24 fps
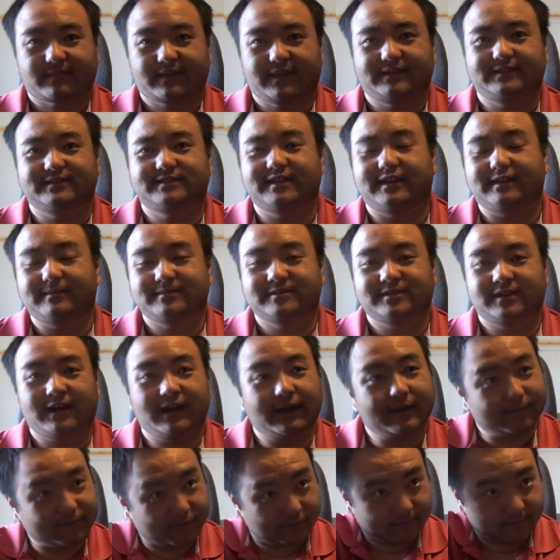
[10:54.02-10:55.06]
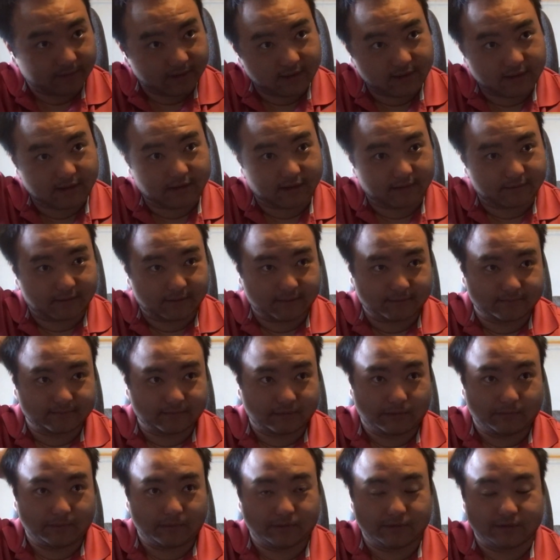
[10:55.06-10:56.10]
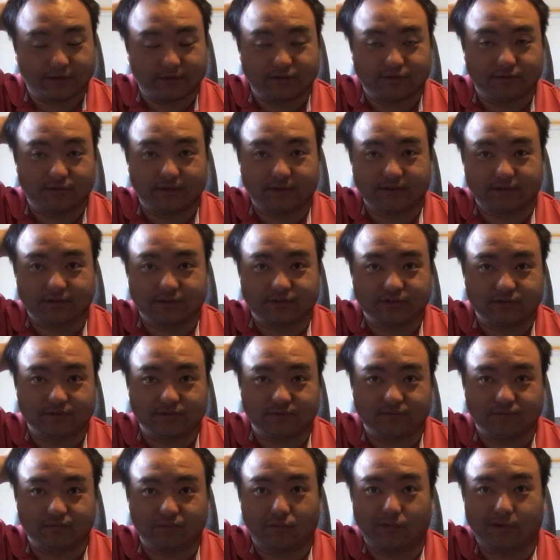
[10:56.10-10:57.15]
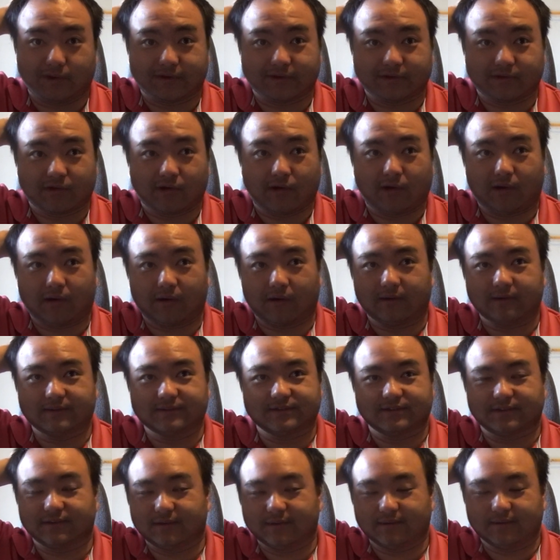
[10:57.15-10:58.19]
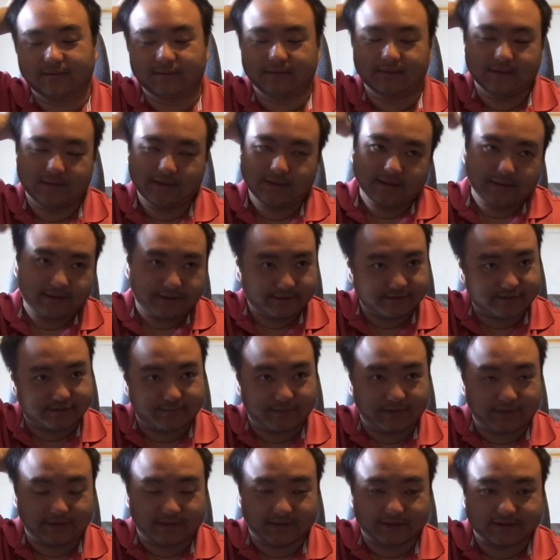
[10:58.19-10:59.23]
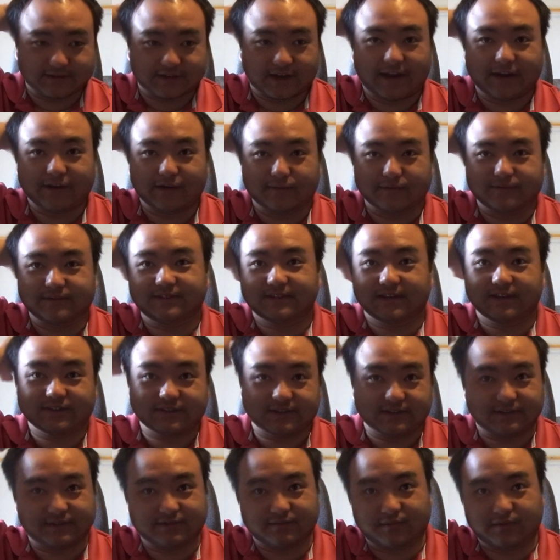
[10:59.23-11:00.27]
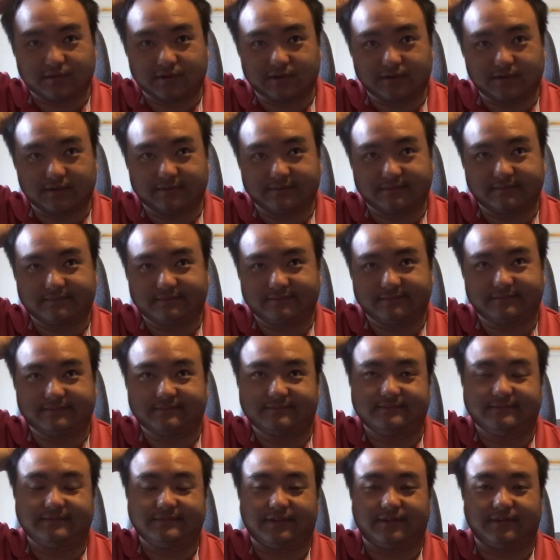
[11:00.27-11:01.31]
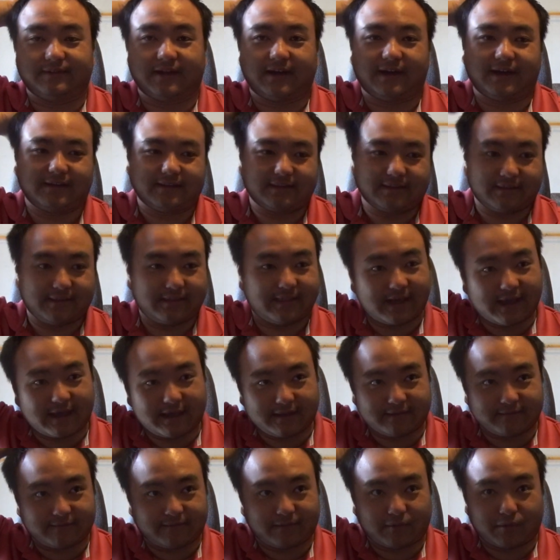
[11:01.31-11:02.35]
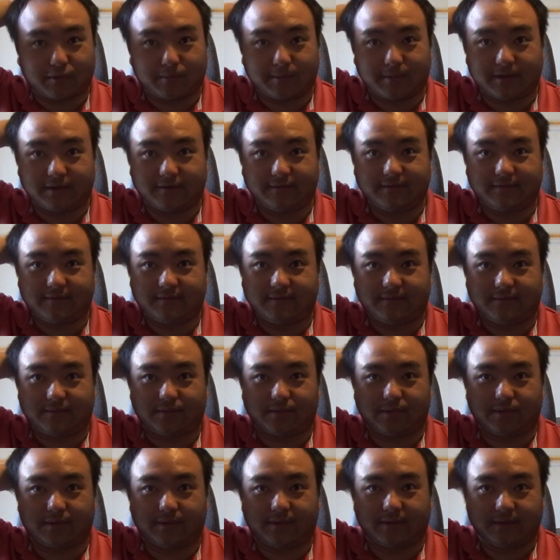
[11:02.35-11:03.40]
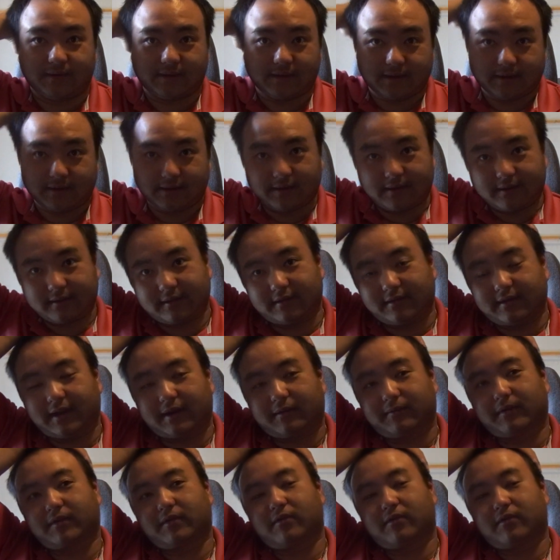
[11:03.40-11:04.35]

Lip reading: at the same time, for me, I'm only doing it to tune one car, so to me the dyno sessions they're not that informative, or they're not